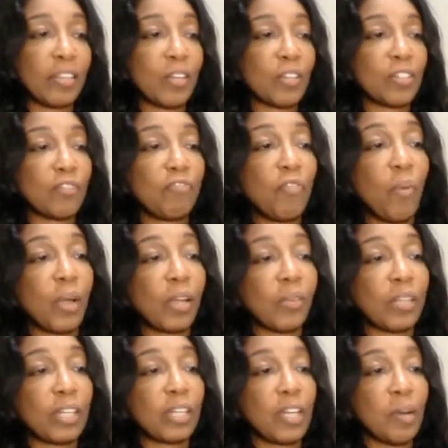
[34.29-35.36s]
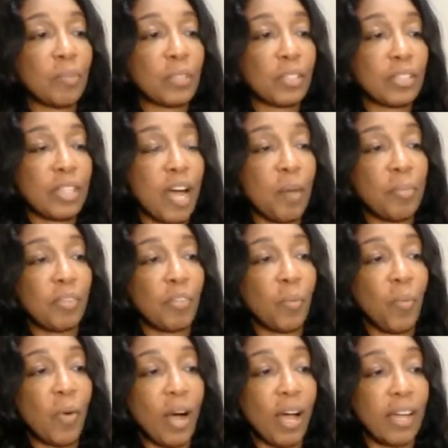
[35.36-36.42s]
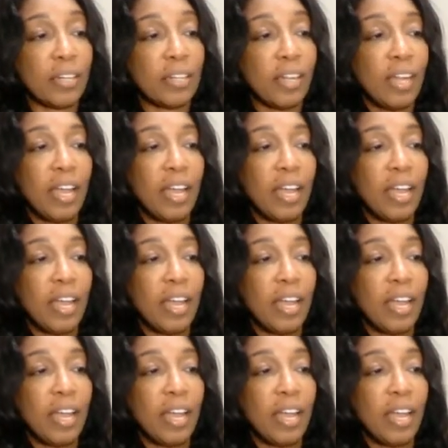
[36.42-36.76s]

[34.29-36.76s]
there's foil that comes on top of the wine.